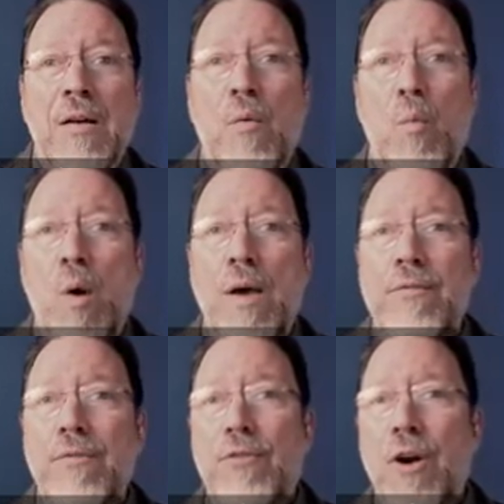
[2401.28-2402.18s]

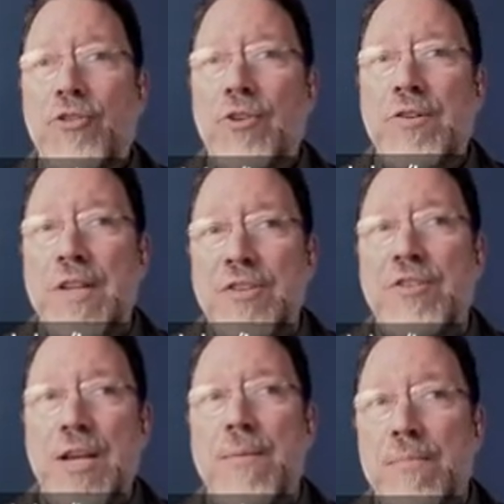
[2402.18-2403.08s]
What Foster did
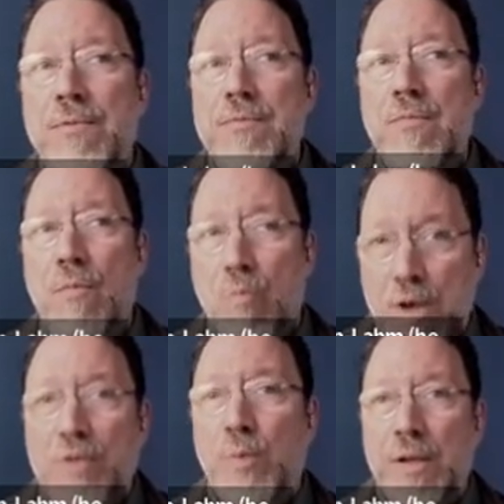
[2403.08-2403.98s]
seem
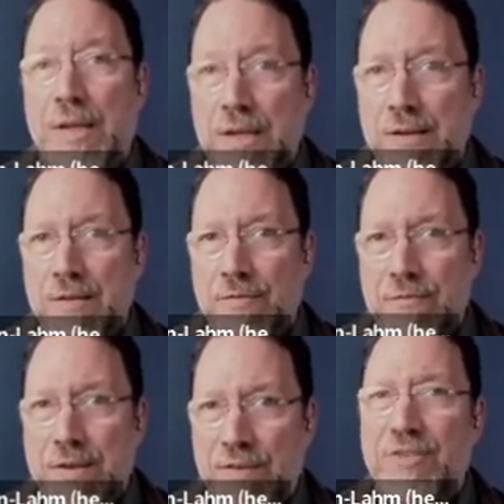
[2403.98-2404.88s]
was really
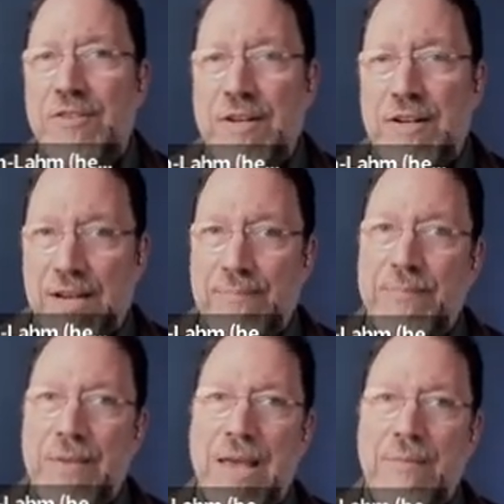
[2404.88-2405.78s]
invested in
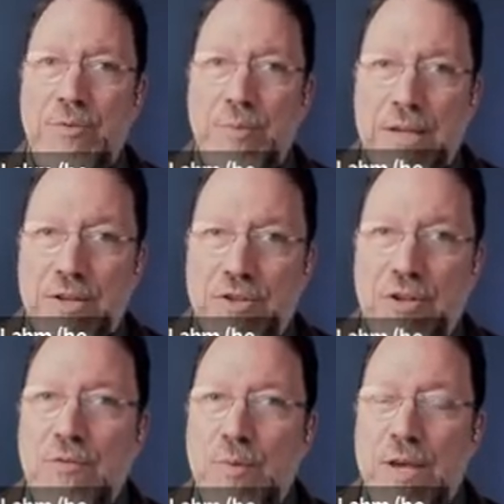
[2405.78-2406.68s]
and was really
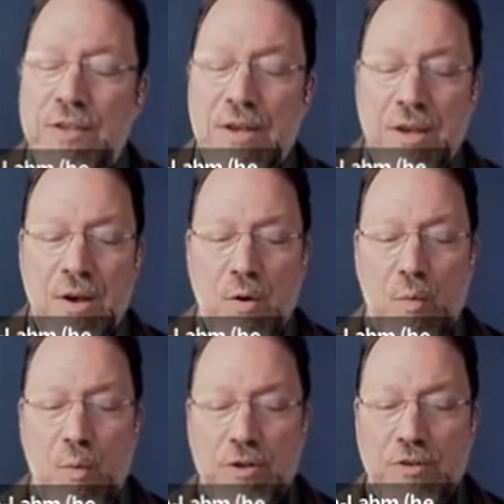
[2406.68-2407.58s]
concerned with
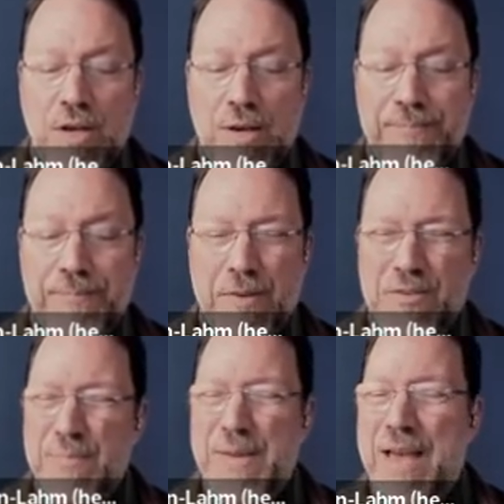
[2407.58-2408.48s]
was
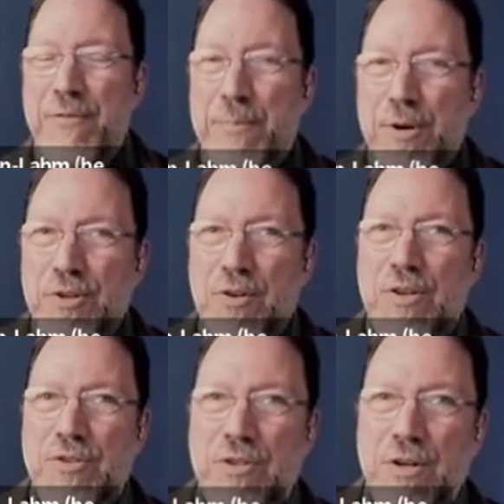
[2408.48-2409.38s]
seemed to have a personal
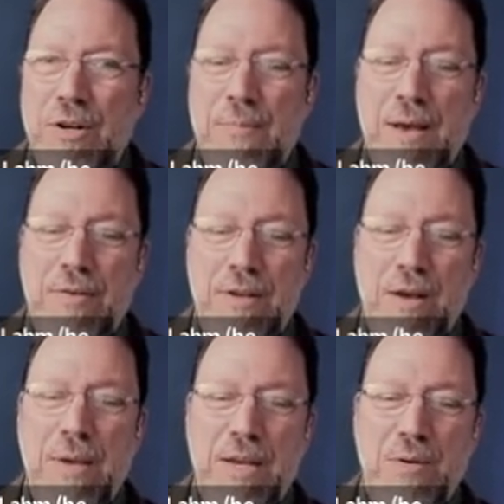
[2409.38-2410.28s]
concern about
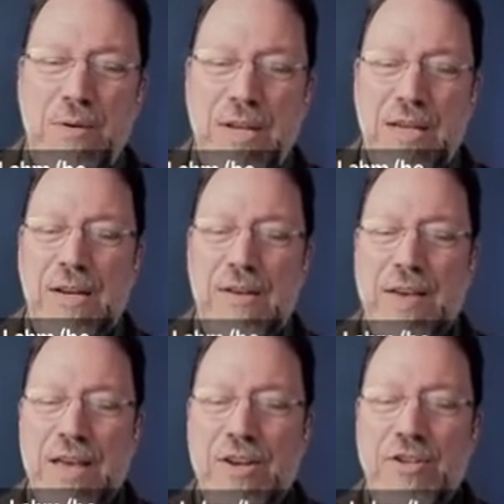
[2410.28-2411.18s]
young men who were taken
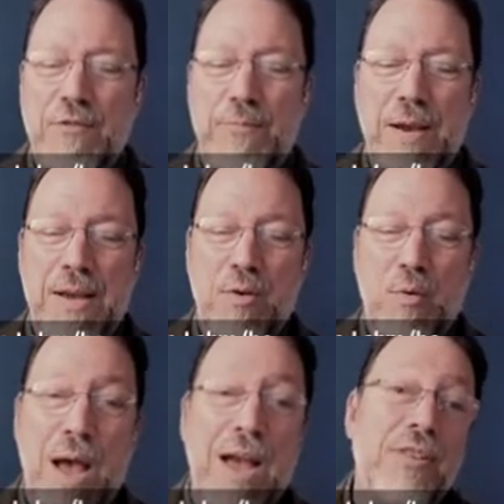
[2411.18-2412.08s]
advantage of by
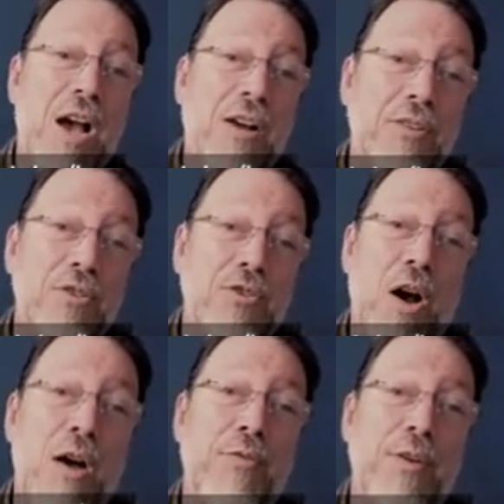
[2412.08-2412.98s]
quack doctors
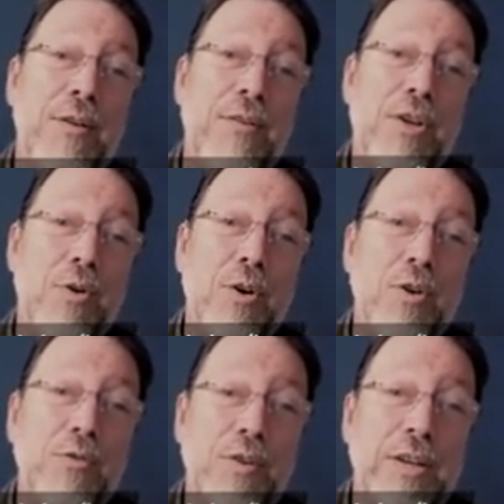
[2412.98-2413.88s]
offering
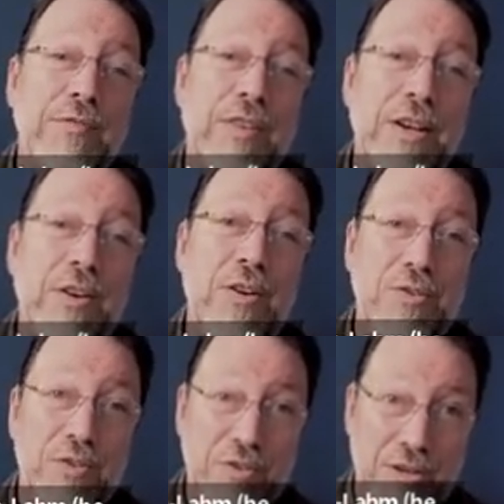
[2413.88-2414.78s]
cures for venereal
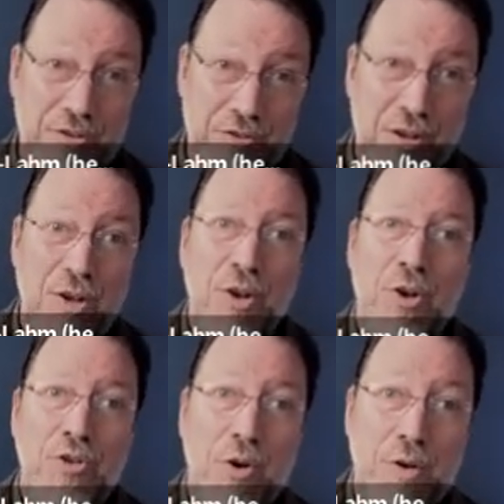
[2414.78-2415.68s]
disease.
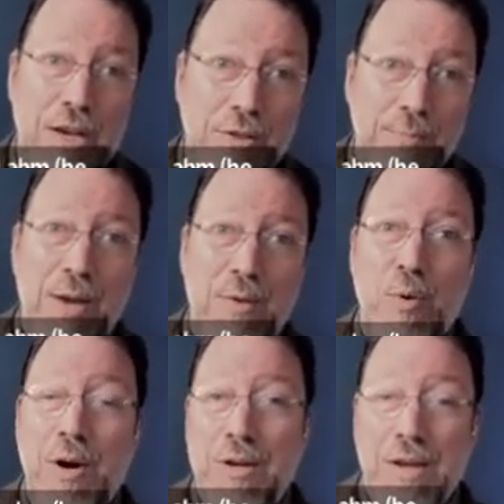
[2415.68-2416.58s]
So his main
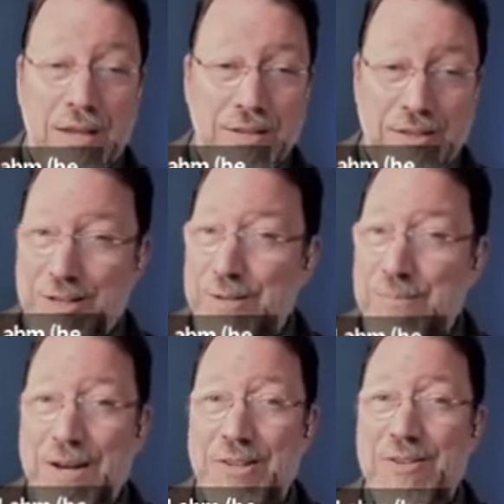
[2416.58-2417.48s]
work, at least in the
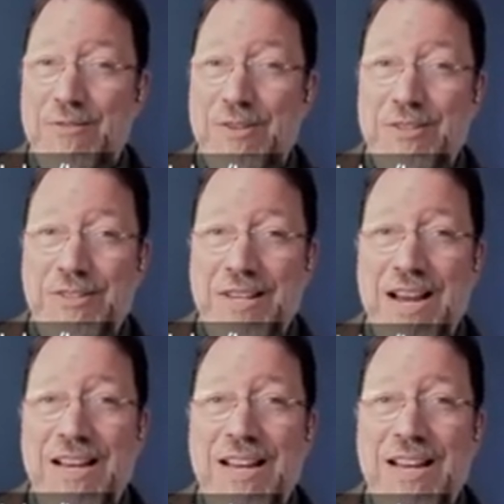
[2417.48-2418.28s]
minutes of the society,